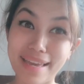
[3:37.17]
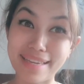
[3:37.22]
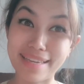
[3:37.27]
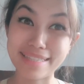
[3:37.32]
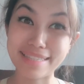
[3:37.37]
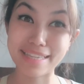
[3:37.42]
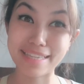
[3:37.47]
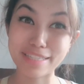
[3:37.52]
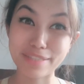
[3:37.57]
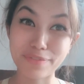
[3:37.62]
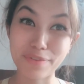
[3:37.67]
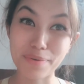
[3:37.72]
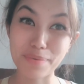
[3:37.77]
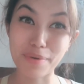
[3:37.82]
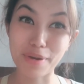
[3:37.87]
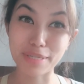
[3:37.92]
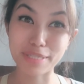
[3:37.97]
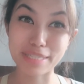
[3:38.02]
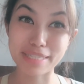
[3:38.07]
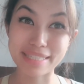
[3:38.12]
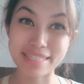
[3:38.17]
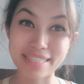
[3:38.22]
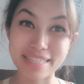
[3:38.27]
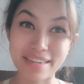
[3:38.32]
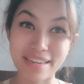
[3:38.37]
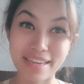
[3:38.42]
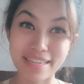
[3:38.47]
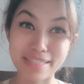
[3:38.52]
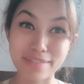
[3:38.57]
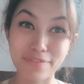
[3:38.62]
thanks for watching
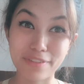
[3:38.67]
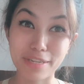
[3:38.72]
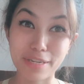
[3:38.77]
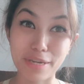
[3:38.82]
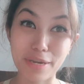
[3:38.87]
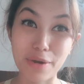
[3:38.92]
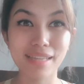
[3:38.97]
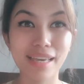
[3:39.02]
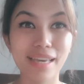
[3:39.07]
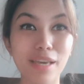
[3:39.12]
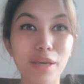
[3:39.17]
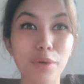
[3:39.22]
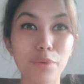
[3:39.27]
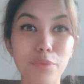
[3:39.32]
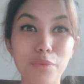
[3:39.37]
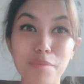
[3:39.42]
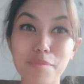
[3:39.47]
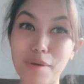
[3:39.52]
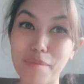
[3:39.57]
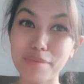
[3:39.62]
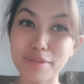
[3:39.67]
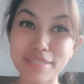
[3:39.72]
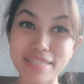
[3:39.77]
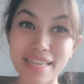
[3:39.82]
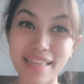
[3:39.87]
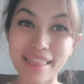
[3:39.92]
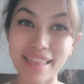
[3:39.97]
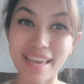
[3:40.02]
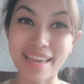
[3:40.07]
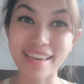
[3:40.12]
today's video. Remember to
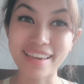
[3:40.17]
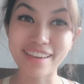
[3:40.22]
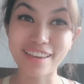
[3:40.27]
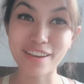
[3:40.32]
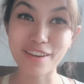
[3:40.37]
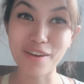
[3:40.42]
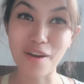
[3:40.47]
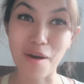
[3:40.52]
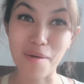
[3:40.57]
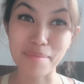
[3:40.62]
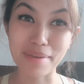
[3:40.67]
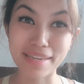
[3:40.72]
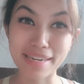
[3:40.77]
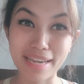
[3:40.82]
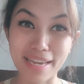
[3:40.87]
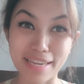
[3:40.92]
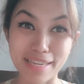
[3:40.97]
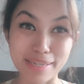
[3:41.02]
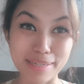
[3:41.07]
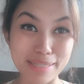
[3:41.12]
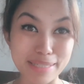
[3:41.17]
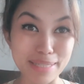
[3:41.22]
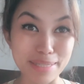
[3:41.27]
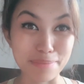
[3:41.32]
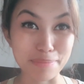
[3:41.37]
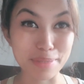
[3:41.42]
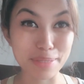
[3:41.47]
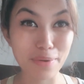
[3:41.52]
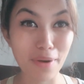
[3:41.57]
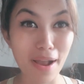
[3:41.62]
like, comment, and
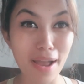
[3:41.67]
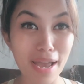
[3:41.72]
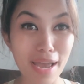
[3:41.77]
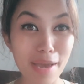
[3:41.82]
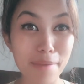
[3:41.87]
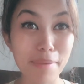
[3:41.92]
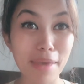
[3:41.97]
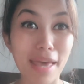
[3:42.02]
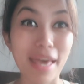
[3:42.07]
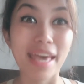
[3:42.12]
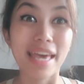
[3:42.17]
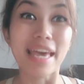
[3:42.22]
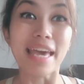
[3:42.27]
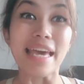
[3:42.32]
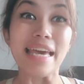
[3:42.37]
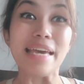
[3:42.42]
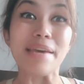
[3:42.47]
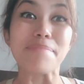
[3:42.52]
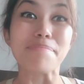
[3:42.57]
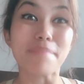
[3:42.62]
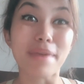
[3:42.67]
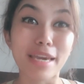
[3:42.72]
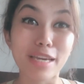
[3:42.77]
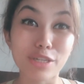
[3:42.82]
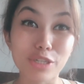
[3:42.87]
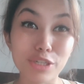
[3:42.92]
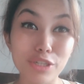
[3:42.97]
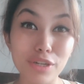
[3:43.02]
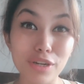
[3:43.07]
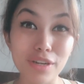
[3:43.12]
subscribe. Make
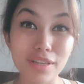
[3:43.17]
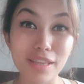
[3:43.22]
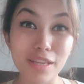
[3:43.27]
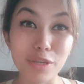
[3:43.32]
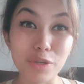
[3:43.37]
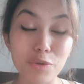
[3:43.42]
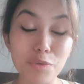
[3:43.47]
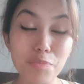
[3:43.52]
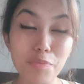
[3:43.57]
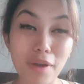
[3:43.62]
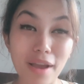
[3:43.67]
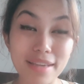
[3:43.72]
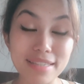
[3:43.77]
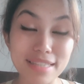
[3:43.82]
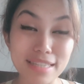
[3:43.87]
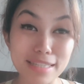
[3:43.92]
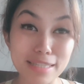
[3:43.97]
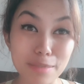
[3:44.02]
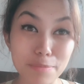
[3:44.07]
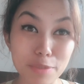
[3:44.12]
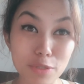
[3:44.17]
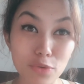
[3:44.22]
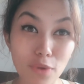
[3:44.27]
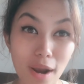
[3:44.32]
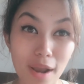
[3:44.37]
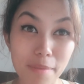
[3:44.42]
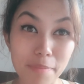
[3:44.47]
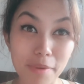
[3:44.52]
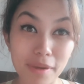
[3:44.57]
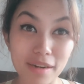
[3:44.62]
sure that you press the
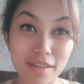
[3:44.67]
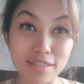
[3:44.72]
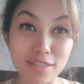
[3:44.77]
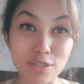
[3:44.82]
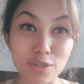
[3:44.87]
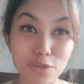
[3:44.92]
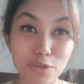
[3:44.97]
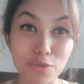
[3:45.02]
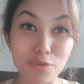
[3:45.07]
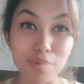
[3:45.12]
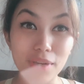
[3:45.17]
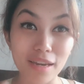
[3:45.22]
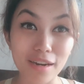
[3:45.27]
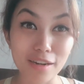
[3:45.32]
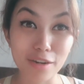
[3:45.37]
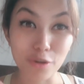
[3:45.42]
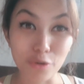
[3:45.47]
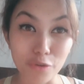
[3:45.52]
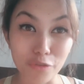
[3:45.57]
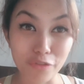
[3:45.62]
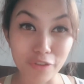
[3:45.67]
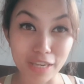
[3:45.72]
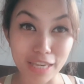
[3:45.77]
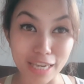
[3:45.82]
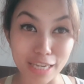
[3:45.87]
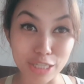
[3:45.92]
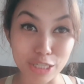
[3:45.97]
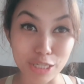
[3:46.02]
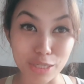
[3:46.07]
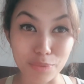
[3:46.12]
subscribe button so you get a
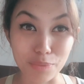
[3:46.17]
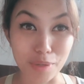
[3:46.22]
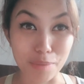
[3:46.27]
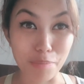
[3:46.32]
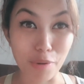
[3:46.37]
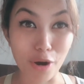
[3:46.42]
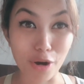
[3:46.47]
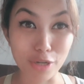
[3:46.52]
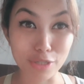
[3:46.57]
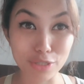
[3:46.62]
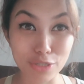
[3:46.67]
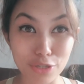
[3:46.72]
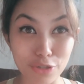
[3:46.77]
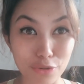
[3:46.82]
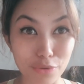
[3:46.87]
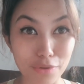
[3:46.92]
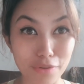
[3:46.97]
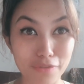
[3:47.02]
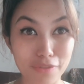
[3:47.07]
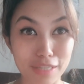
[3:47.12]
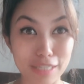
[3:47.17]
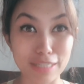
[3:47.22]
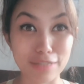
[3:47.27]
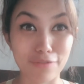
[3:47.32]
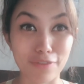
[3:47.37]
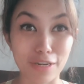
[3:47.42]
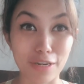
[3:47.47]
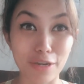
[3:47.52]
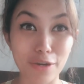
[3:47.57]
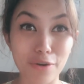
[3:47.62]
notification when part two of this
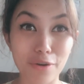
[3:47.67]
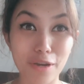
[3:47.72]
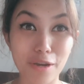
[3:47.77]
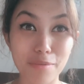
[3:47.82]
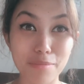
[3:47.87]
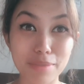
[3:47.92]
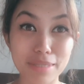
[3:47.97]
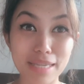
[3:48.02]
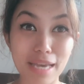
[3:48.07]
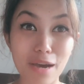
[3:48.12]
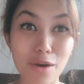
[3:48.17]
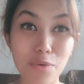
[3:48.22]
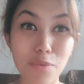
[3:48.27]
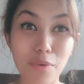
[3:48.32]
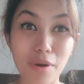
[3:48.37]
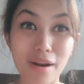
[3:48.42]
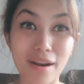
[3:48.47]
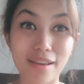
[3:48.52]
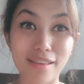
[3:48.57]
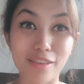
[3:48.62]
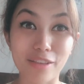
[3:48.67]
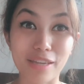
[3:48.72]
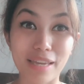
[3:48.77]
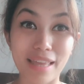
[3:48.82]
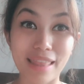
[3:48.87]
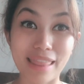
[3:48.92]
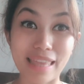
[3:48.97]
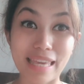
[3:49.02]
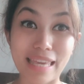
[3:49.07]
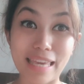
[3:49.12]
video comes out, where I look
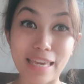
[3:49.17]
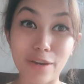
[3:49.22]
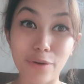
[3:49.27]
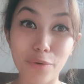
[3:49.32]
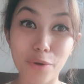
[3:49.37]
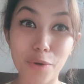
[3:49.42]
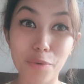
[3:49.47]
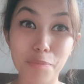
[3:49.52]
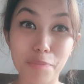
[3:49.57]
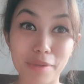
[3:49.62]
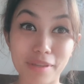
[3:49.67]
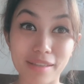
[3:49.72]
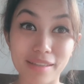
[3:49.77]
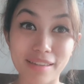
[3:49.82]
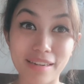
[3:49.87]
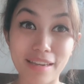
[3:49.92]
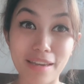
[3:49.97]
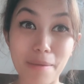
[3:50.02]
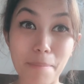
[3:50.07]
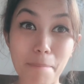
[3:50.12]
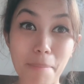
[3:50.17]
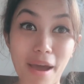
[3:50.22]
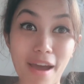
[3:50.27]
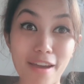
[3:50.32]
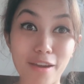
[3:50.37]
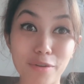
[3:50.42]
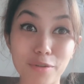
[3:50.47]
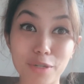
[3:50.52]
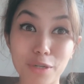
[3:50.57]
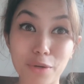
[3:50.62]
at the Herobility
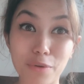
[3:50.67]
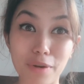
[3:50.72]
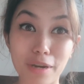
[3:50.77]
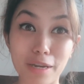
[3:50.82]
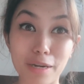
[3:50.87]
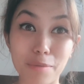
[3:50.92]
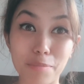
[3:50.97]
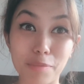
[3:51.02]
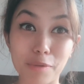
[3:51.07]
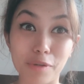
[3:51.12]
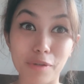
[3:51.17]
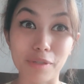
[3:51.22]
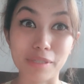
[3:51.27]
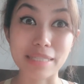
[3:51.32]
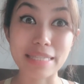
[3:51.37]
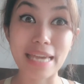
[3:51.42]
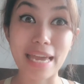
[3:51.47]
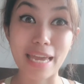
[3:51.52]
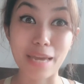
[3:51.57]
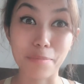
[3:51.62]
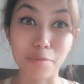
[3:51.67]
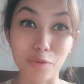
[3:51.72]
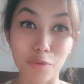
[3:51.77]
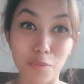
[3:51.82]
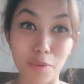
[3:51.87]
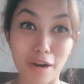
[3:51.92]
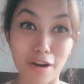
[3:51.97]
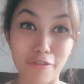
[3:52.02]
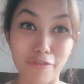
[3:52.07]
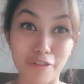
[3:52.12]
biodegradable
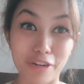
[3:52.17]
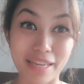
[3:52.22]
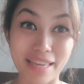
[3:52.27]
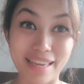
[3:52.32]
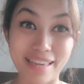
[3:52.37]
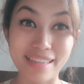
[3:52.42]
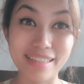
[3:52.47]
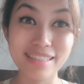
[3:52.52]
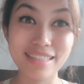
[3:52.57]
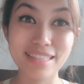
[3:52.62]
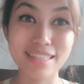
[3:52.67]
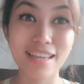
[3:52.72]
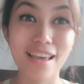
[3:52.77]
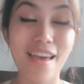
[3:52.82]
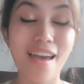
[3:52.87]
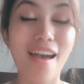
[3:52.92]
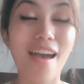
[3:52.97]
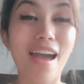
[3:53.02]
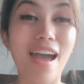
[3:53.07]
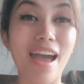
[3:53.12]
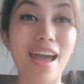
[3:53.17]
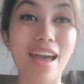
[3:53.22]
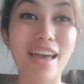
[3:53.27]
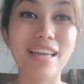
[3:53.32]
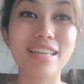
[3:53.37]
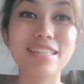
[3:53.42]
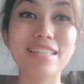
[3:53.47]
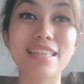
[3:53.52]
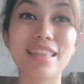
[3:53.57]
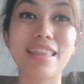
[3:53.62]
tableware for kids
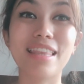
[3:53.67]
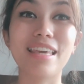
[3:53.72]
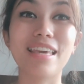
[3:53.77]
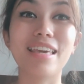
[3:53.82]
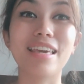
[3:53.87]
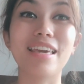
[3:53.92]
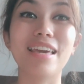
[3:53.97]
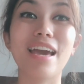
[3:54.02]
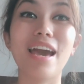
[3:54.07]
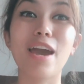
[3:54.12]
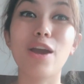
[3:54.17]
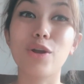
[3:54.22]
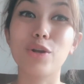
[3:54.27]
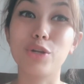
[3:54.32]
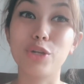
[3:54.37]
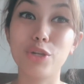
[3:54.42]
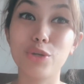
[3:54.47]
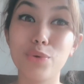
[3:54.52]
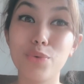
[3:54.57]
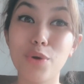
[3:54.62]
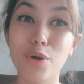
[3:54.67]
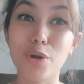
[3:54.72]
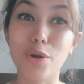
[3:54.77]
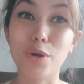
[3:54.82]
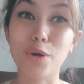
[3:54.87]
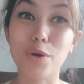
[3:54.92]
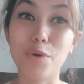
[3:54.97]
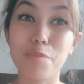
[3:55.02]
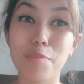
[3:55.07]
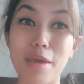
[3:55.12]
and the new
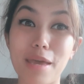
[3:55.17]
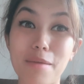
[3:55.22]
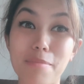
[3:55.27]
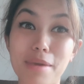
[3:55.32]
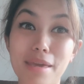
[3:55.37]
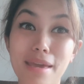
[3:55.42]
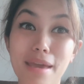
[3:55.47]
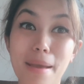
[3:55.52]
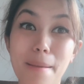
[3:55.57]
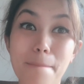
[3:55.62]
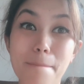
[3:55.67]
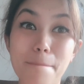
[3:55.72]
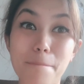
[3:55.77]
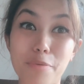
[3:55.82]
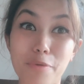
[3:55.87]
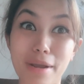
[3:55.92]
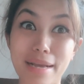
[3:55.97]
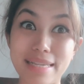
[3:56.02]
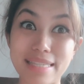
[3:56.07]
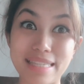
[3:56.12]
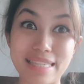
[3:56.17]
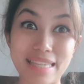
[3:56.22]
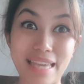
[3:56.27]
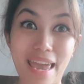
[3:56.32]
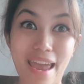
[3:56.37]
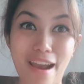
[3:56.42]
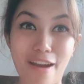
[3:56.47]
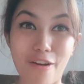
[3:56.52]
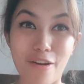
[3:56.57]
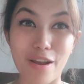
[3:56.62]
Ergo Baby Embrace
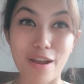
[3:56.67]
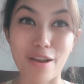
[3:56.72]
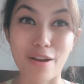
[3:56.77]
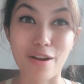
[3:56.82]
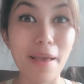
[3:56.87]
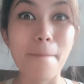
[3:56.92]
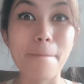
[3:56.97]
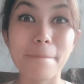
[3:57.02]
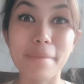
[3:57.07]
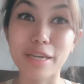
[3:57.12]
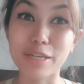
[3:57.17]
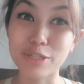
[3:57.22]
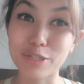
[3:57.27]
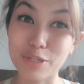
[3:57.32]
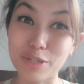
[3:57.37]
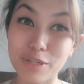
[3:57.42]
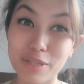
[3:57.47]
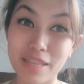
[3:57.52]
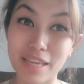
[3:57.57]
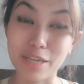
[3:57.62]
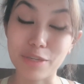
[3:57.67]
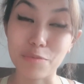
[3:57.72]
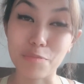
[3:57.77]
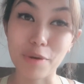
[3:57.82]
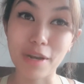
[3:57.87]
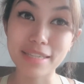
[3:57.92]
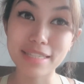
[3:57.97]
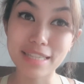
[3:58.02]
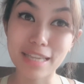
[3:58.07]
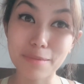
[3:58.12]
carrier. Make sure that you
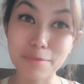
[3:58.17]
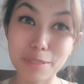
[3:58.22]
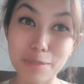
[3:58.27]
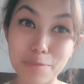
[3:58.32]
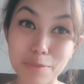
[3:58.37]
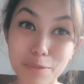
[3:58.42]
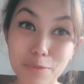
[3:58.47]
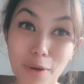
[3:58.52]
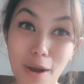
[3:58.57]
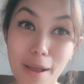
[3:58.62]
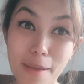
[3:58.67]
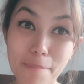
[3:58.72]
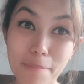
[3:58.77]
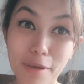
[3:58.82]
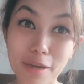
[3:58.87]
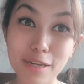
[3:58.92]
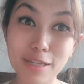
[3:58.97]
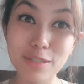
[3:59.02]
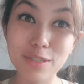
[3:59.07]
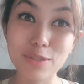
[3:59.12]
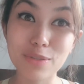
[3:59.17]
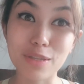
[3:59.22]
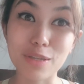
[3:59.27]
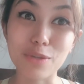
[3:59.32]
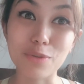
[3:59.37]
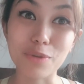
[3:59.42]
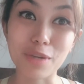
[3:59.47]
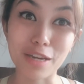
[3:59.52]
press that subscribe button so that you get a